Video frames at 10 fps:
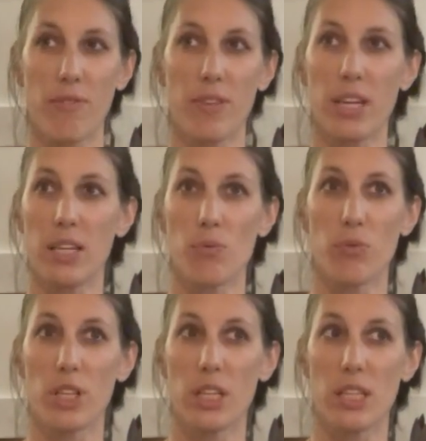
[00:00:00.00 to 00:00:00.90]
like it
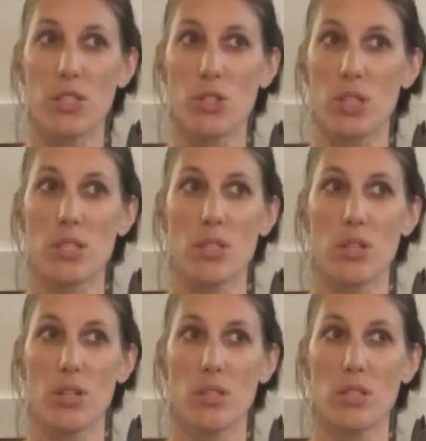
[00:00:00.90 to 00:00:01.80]
really is just
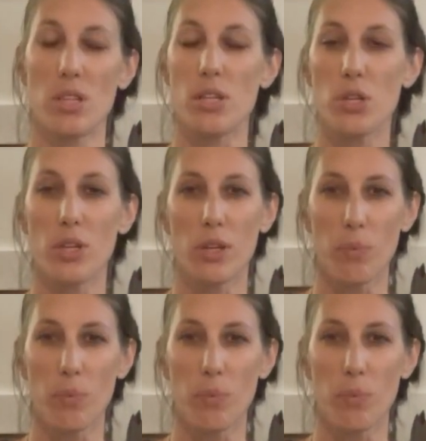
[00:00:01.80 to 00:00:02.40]
such a good